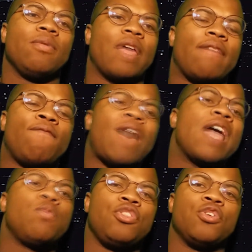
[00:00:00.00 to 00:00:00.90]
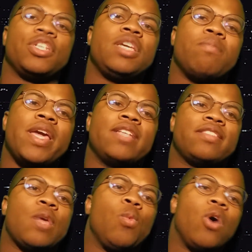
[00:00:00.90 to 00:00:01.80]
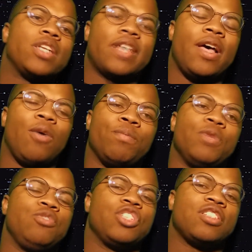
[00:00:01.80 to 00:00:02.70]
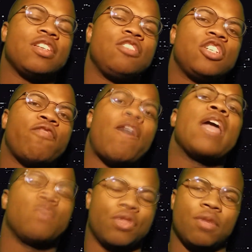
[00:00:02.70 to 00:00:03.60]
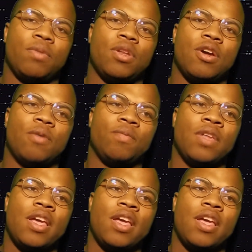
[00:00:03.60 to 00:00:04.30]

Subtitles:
Like, fight with your teammates. They want to help you. Just fight with them, you know?